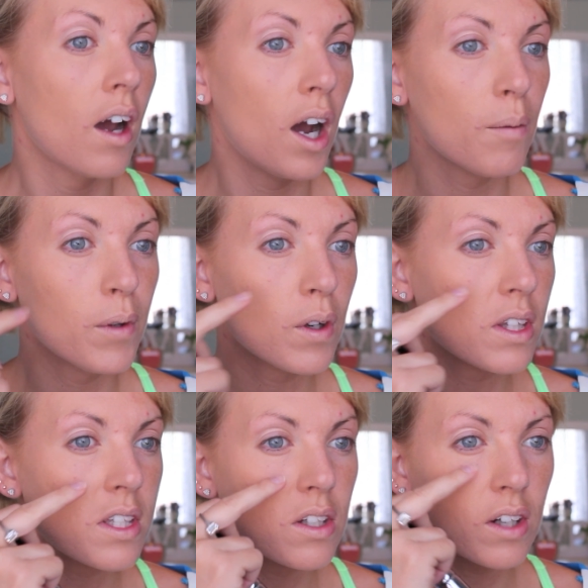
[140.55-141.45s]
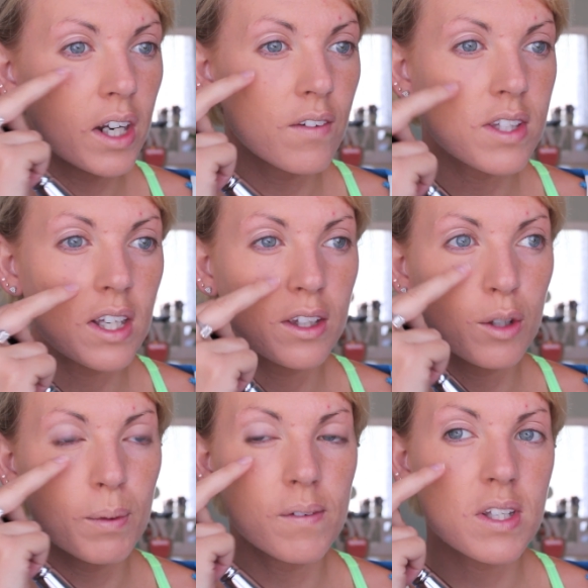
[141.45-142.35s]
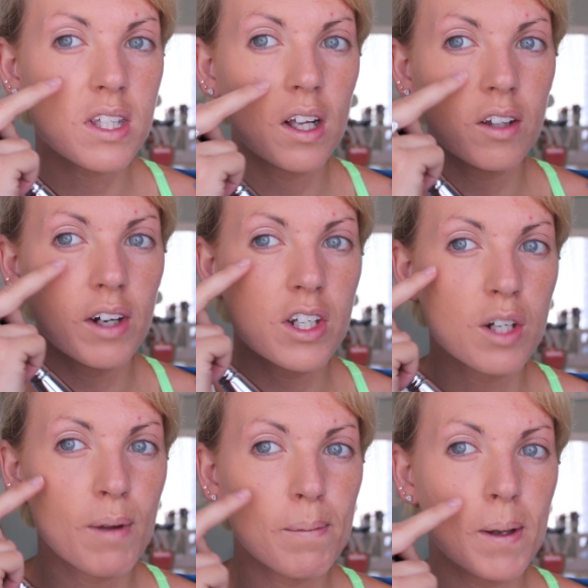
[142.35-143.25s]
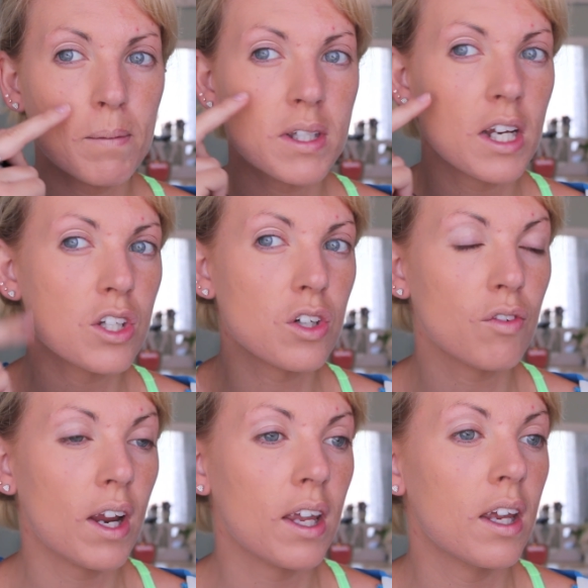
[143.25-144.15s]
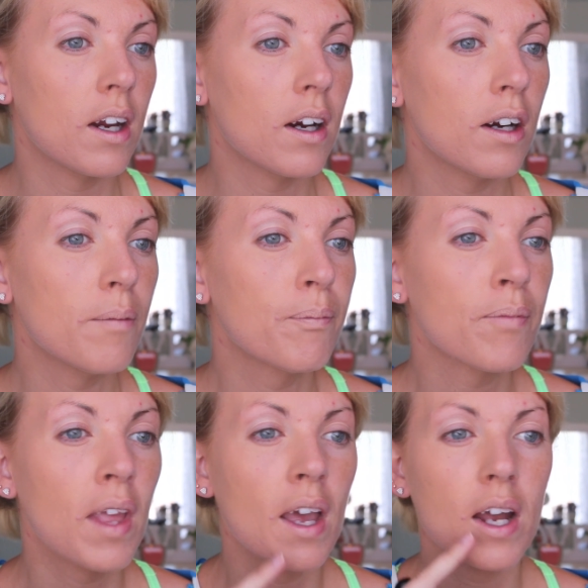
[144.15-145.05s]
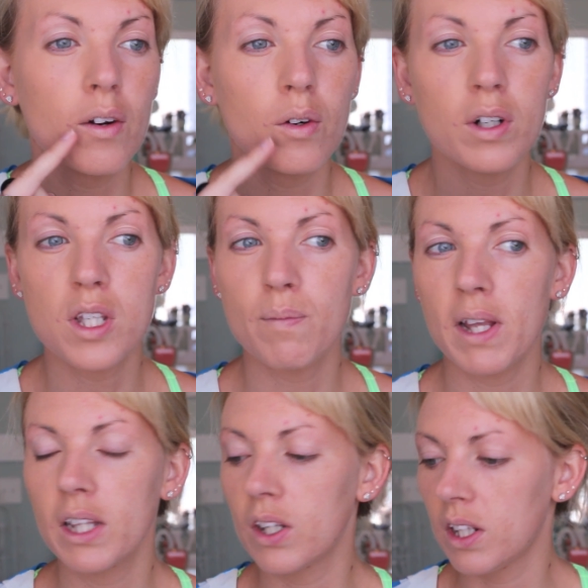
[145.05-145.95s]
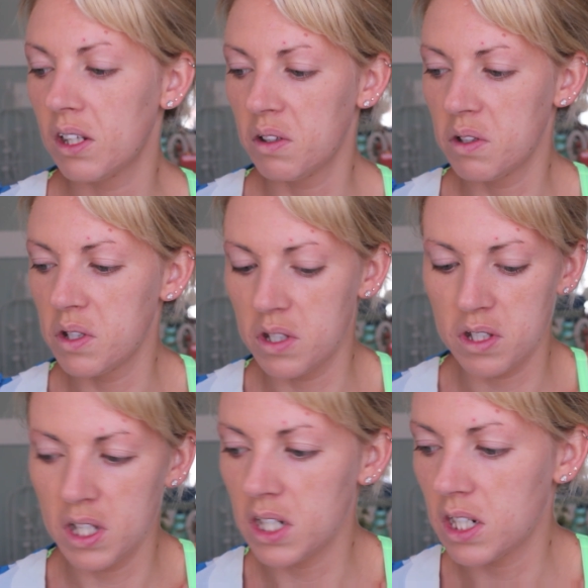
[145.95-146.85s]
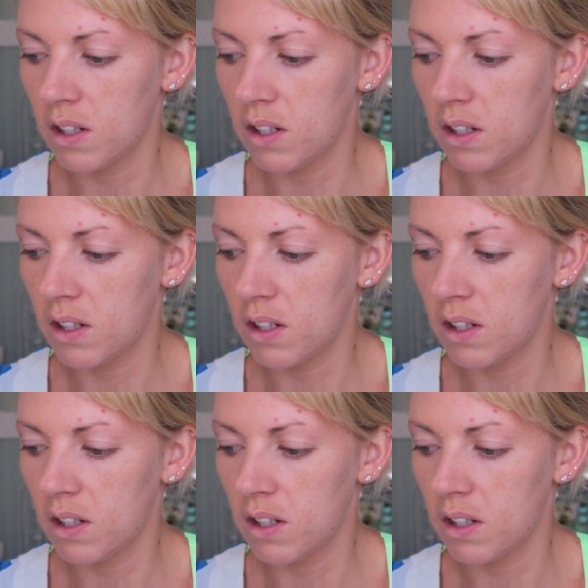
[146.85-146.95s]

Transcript: Um, you can still kind of see a little bit of discoloration, my pigmentation right here, and of course my little zit